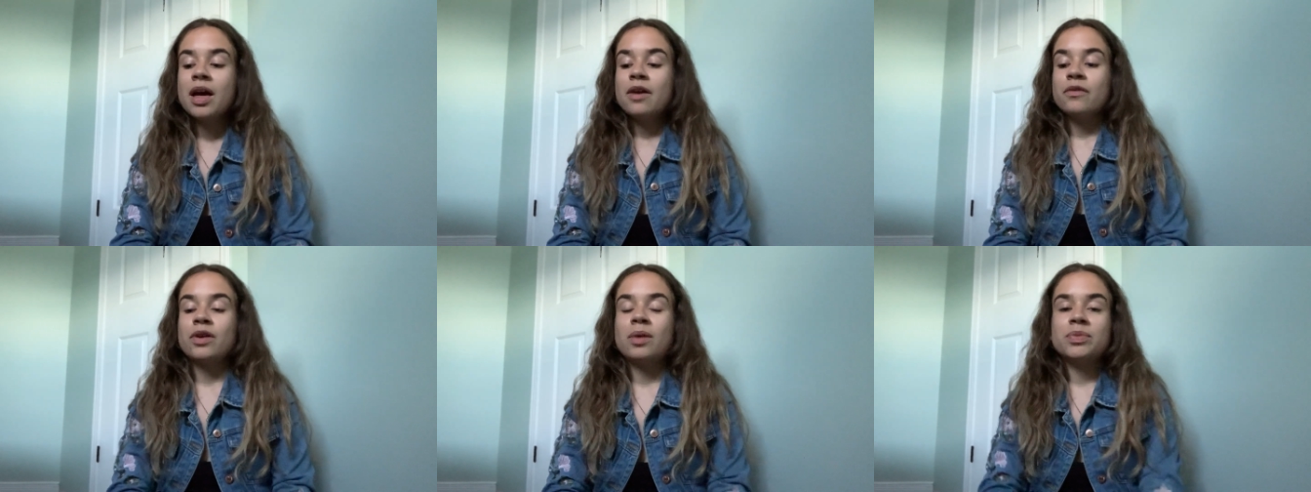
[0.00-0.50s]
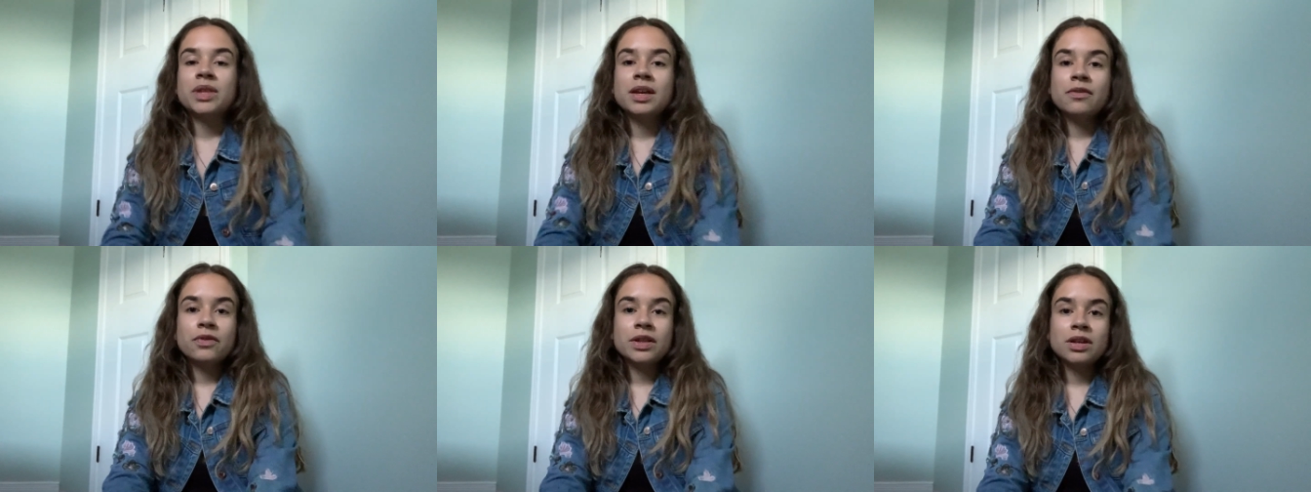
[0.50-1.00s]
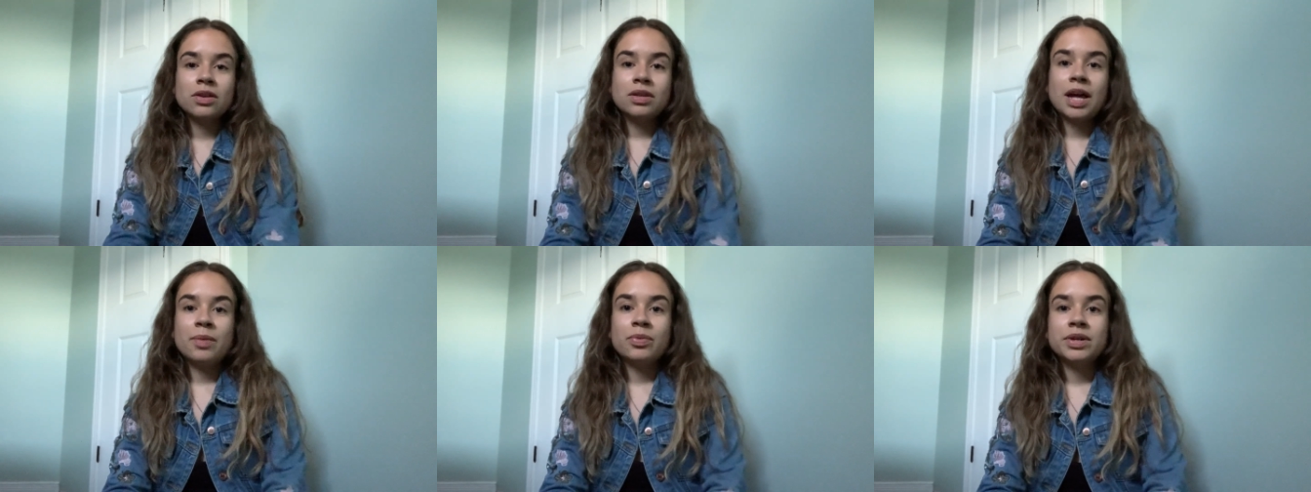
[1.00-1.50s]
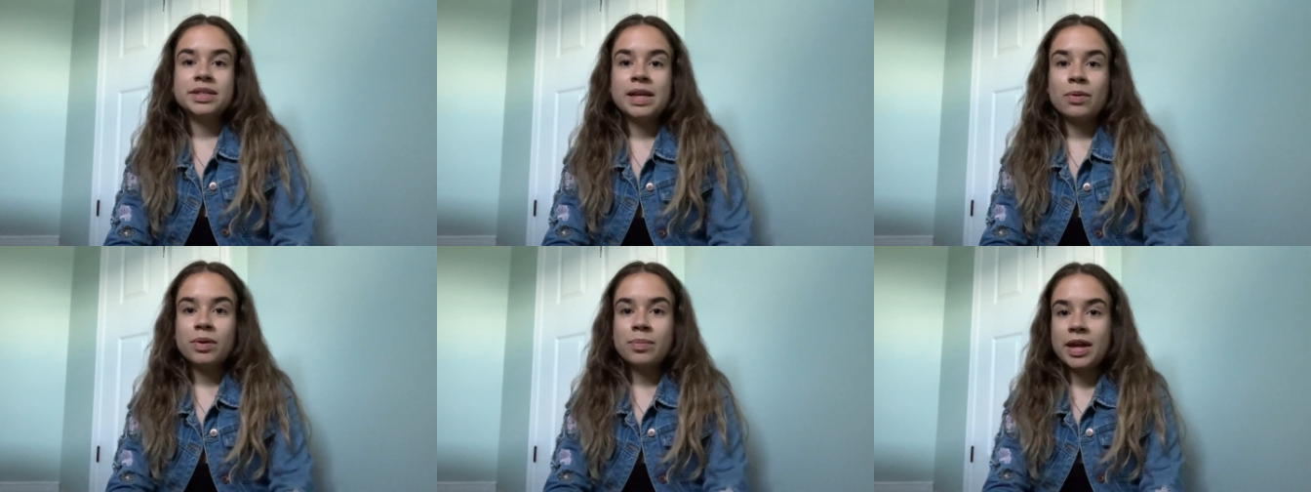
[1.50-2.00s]
from the Free Little Libraries
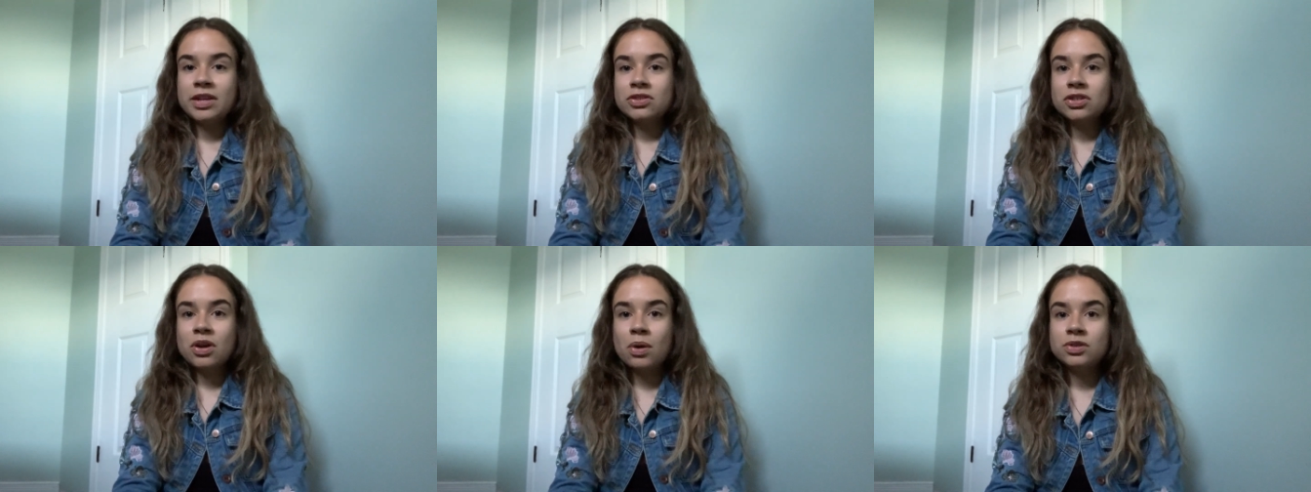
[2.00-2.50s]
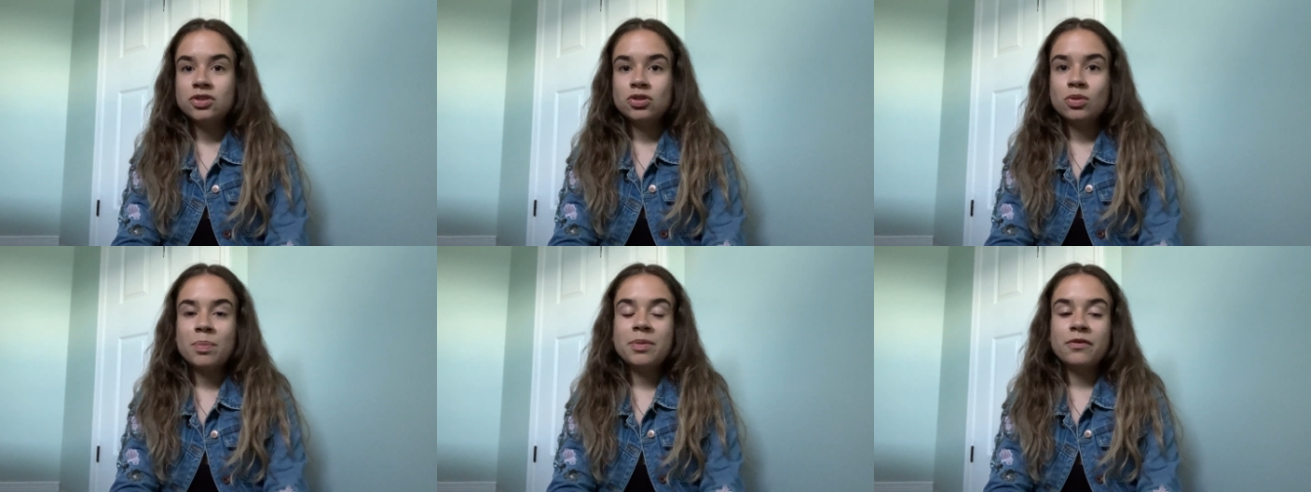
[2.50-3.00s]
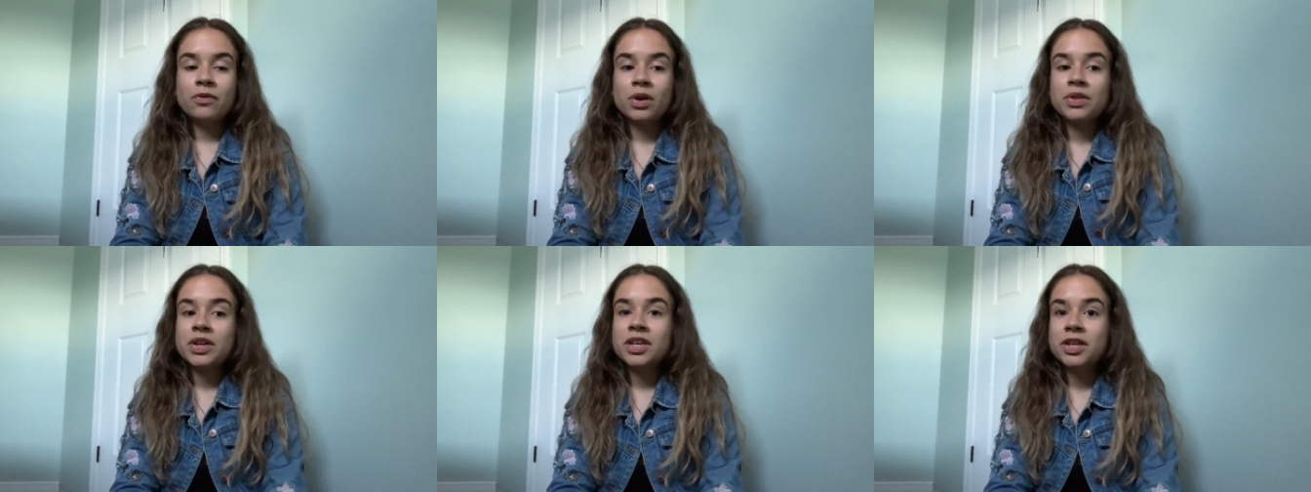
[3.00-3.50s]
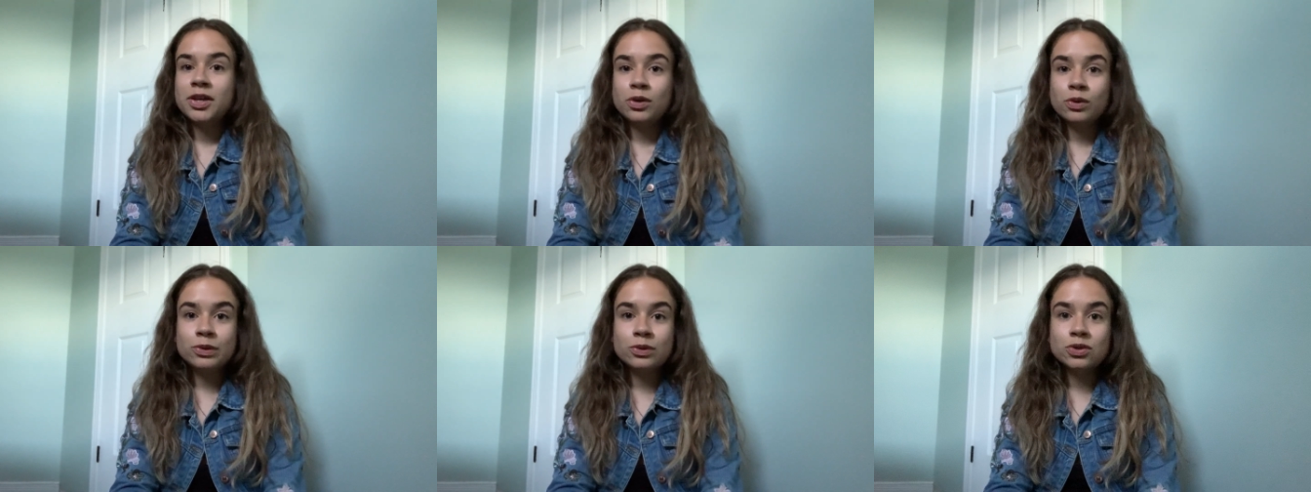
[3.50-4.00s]
that we managed to go to before the
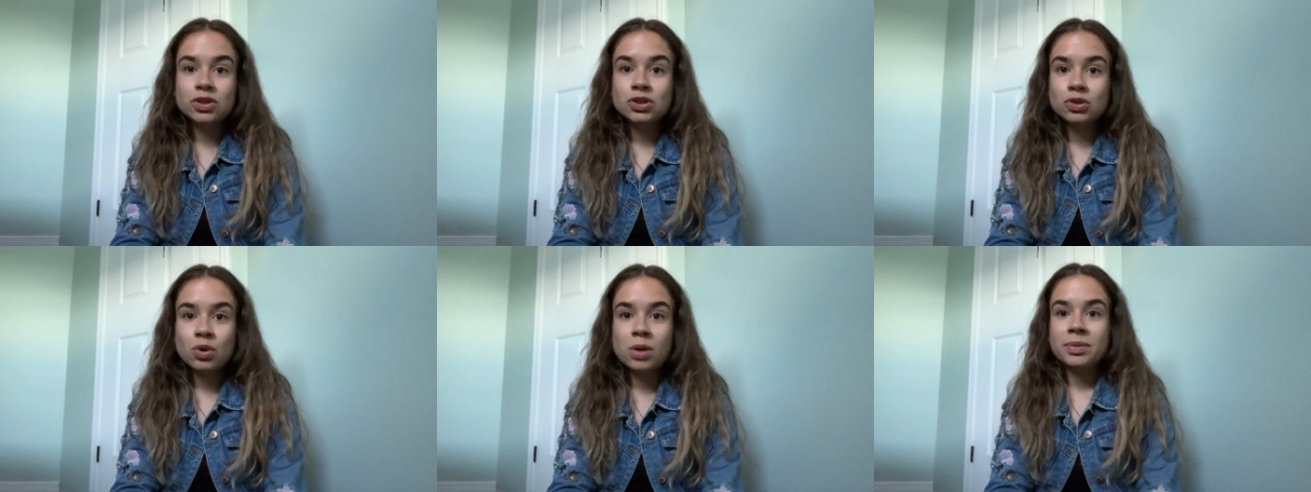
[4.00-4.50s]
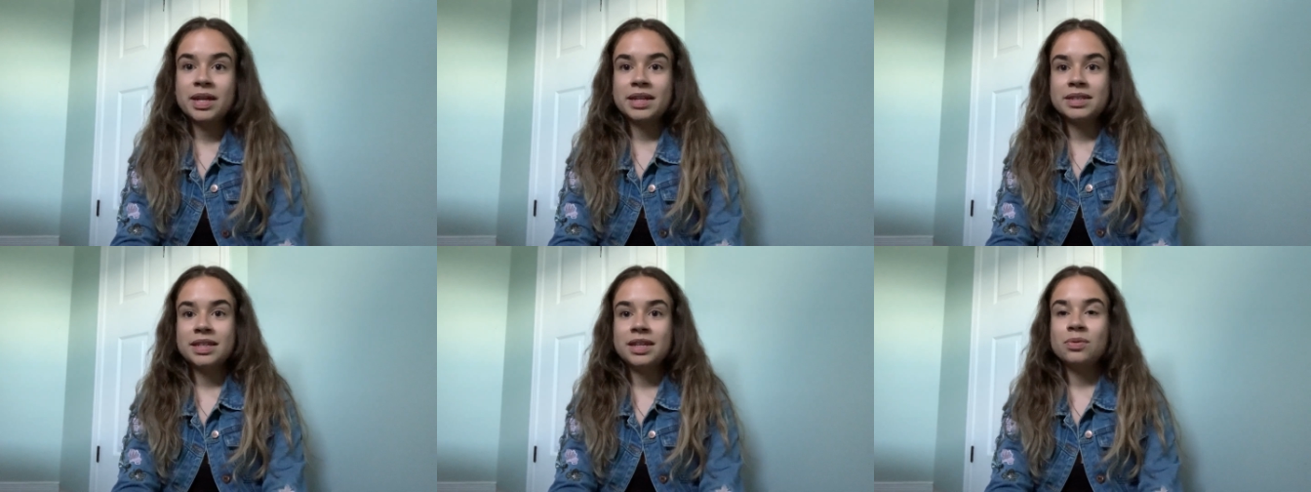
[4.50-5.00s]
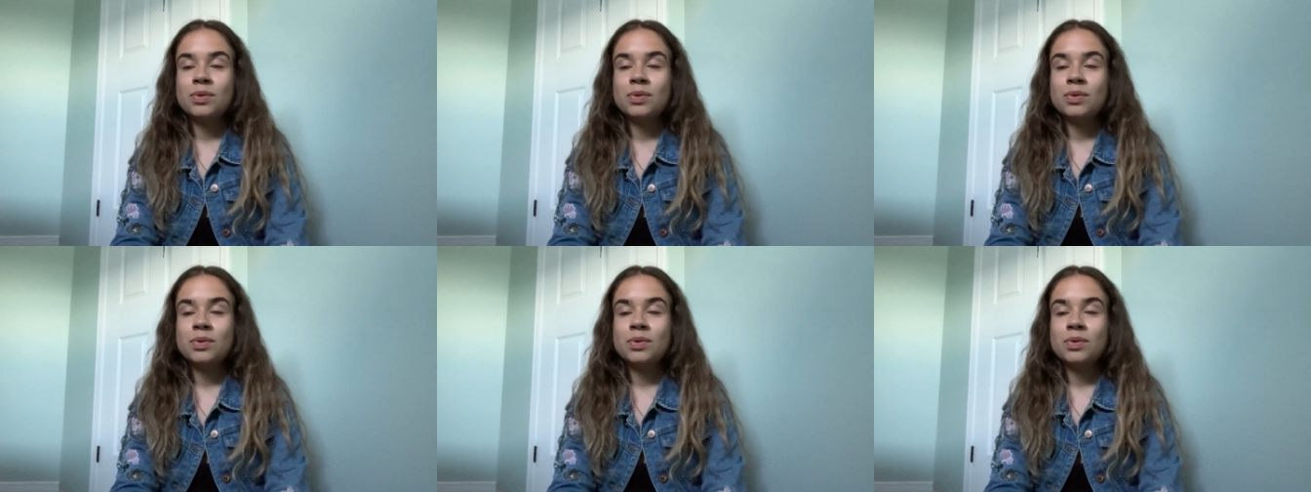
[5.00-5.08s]
huge storm kicked in.